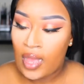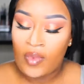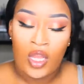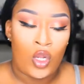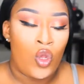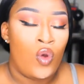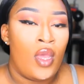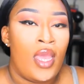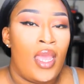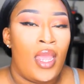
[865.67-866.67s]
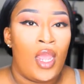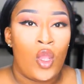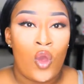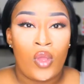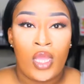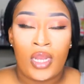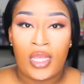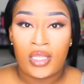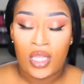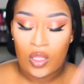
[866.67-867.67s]
I'm going to go ahead and go in
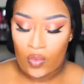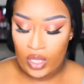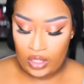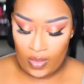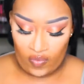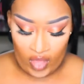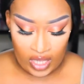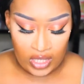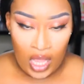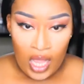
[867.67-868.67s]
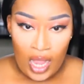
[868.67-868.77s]
and set the rest of my face.